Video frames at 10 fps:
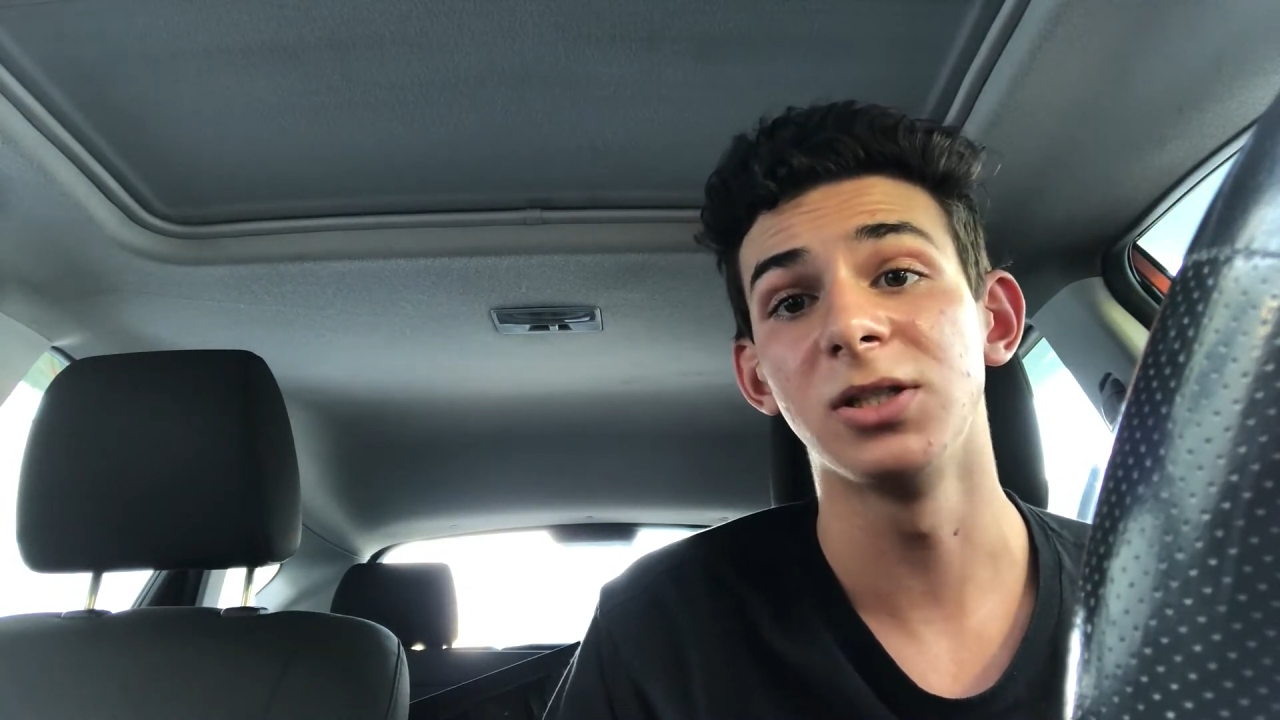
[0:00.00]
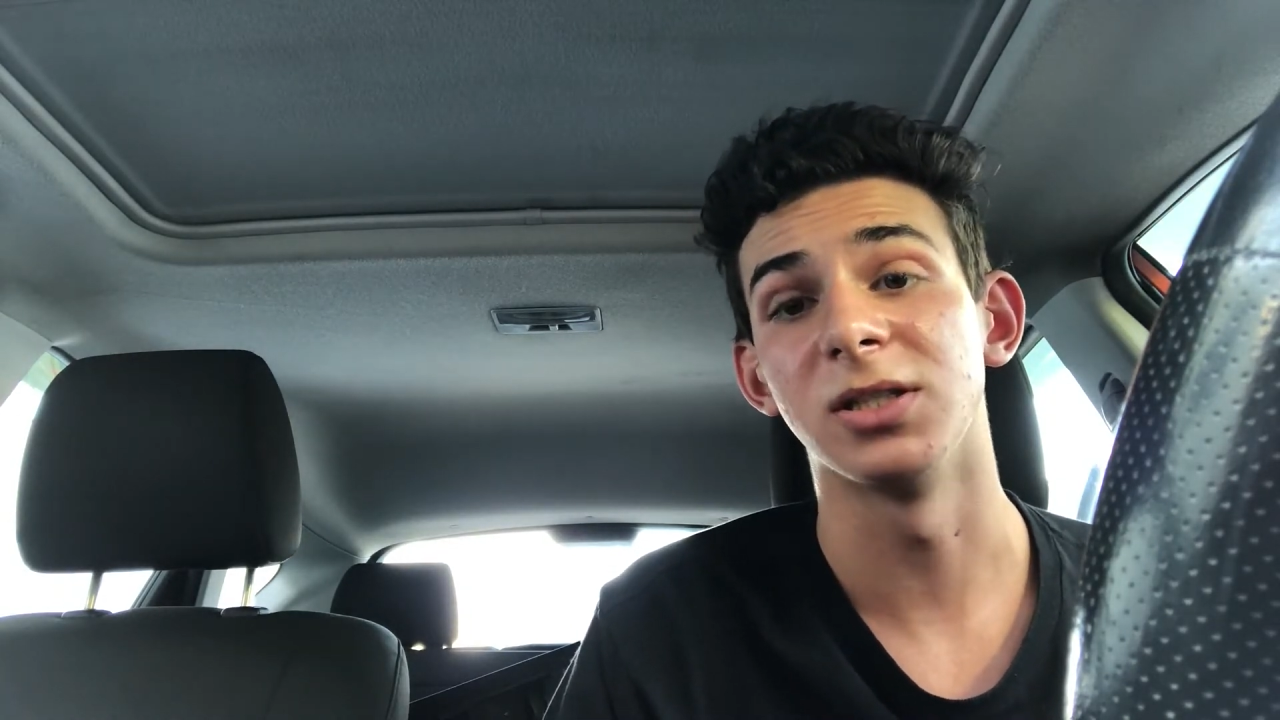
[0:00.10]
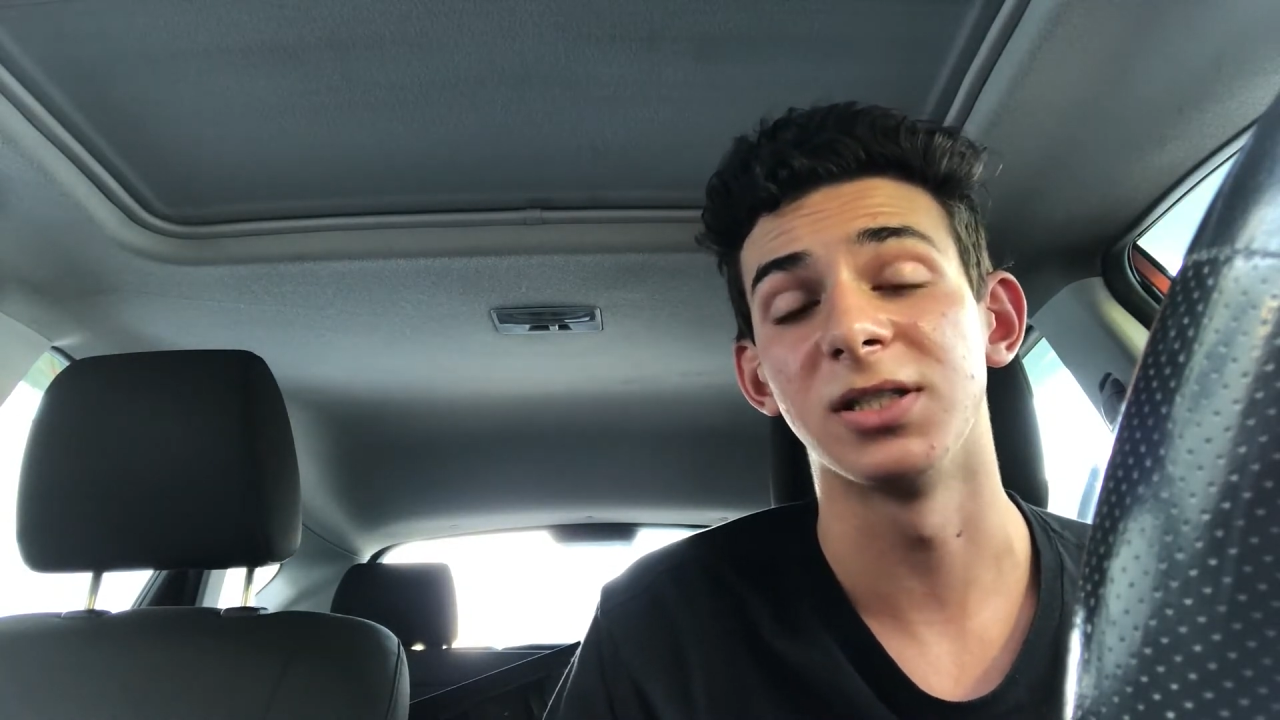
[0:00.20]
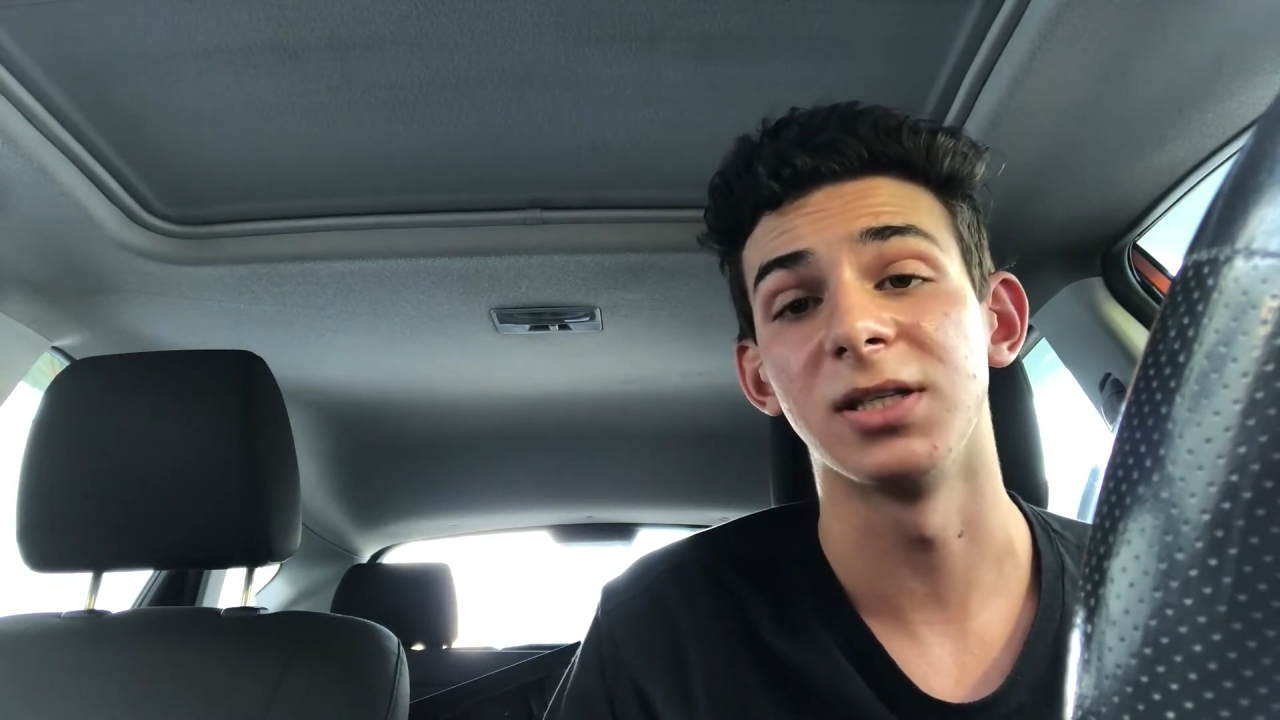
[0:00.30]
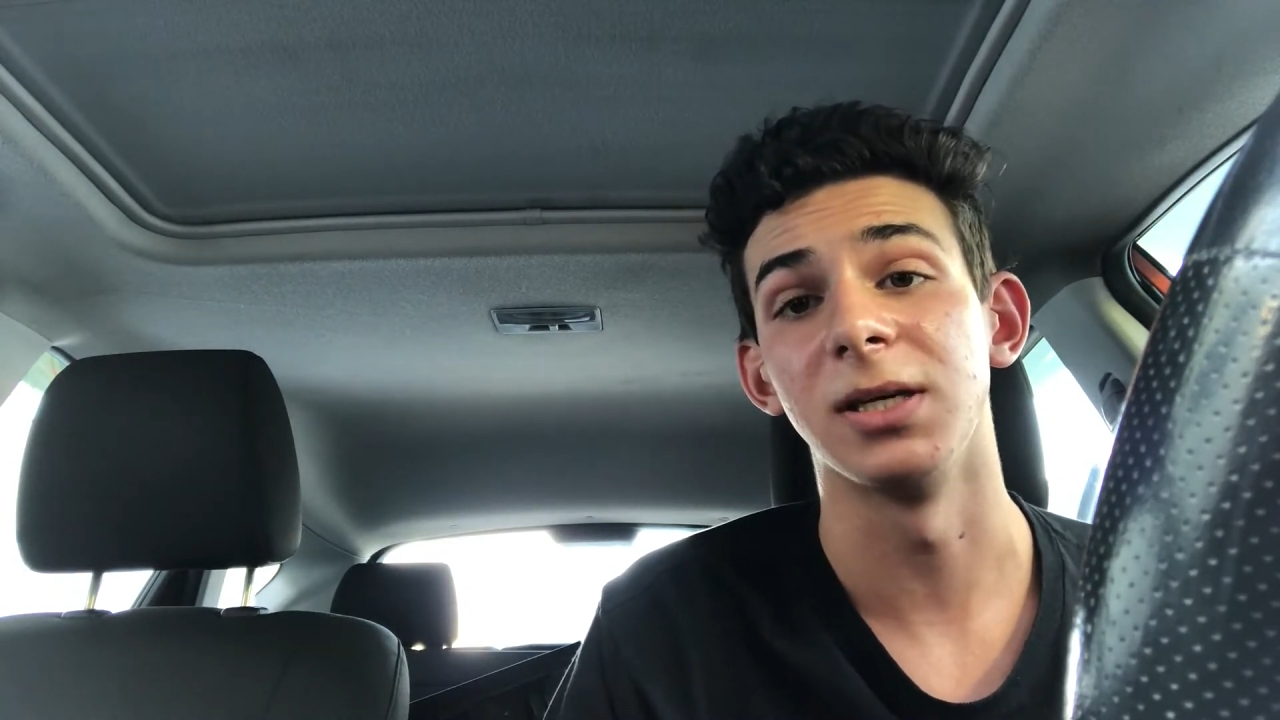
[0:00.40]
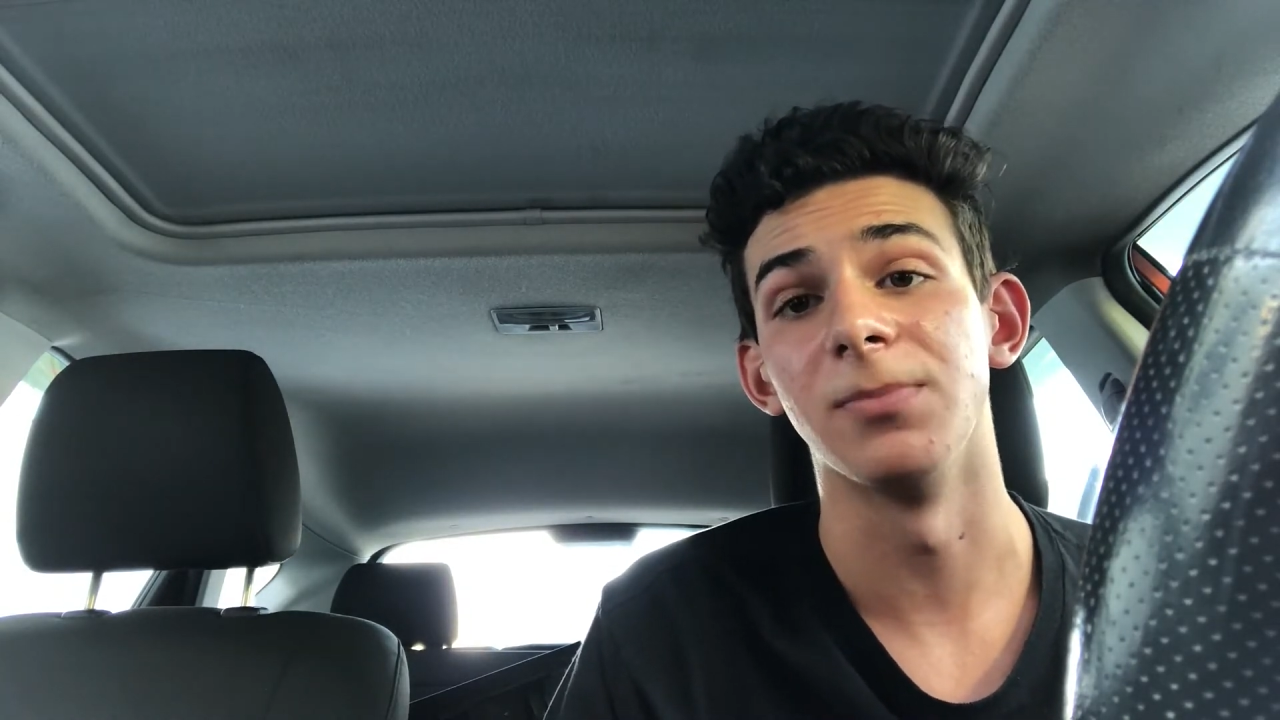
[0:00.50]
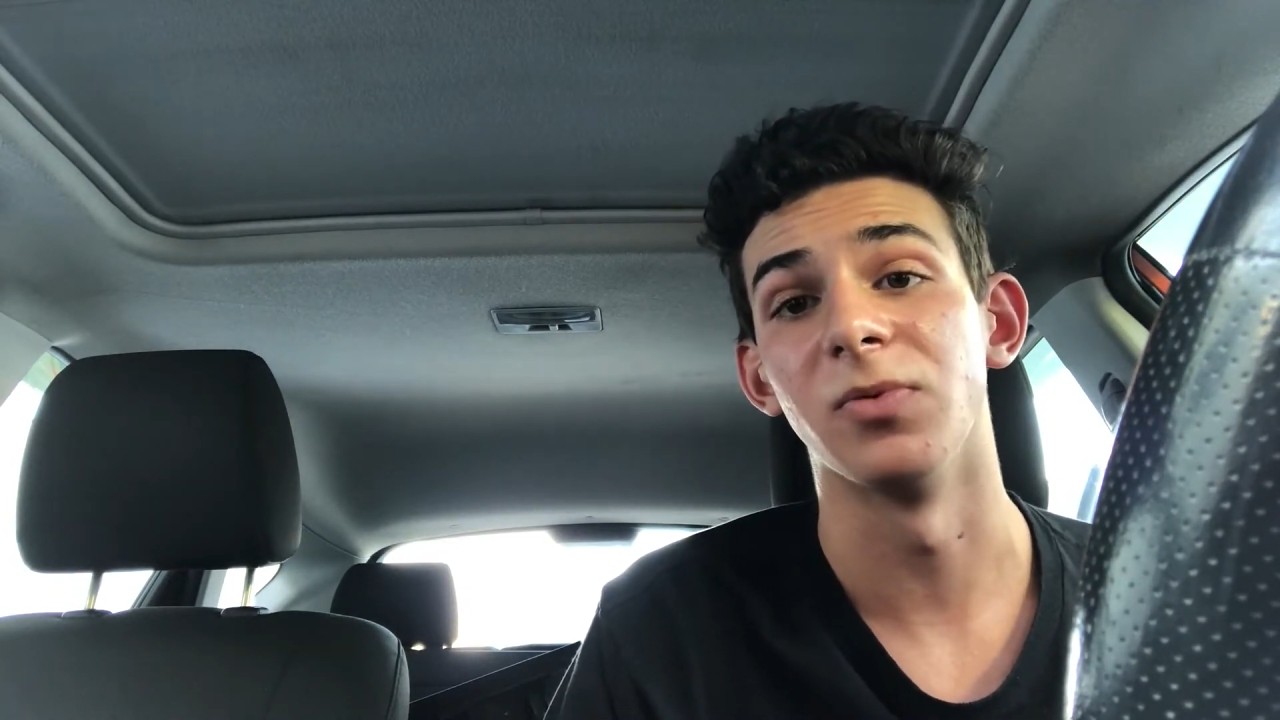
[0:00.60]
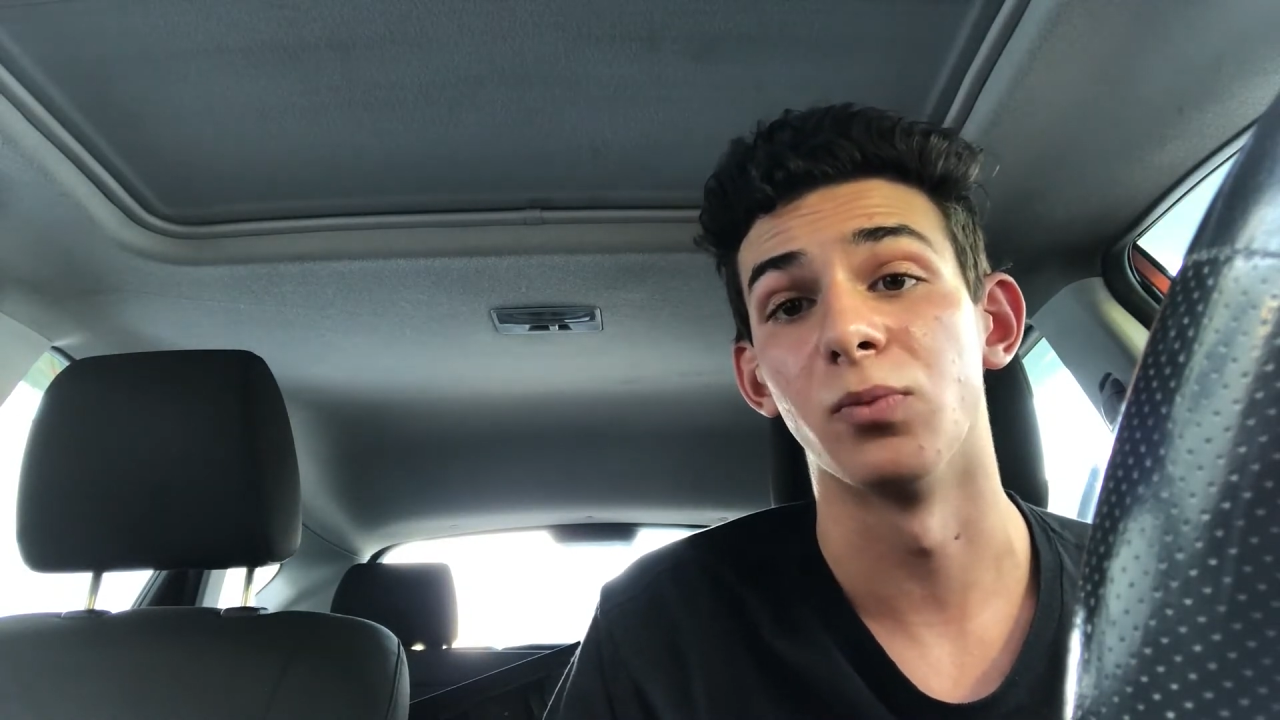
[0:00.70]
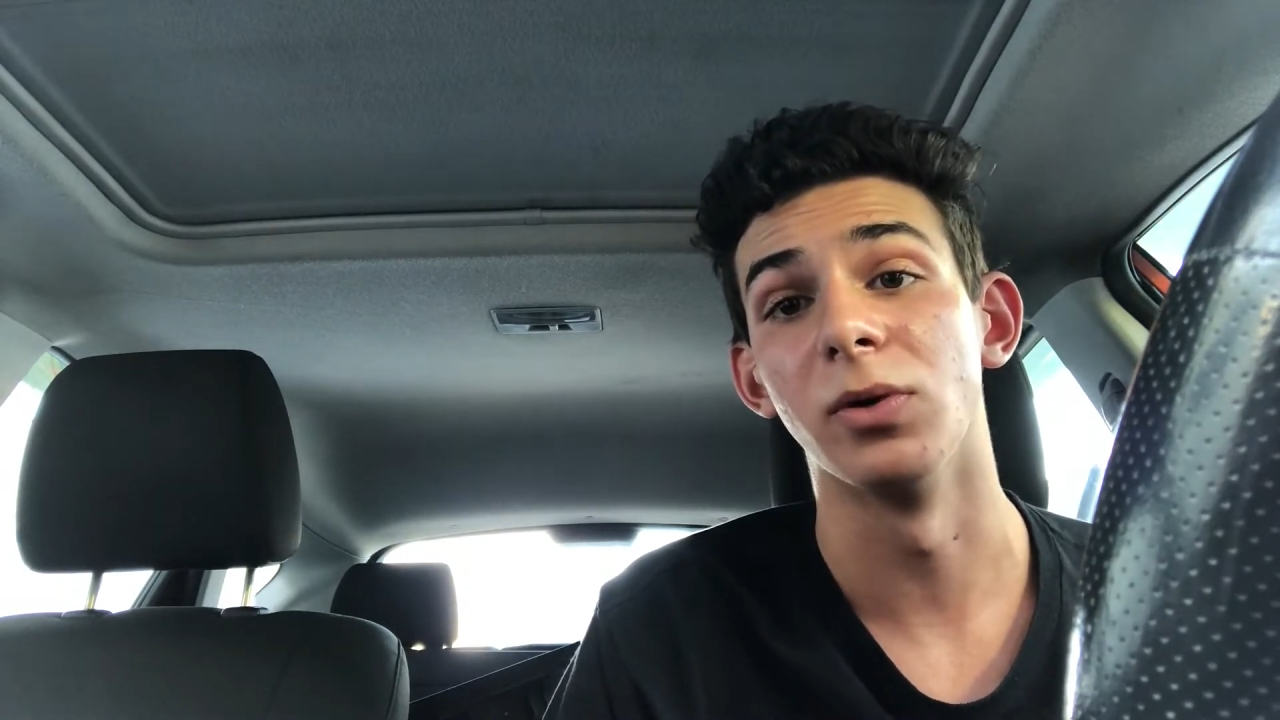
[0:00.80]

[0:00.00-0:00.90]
just seemed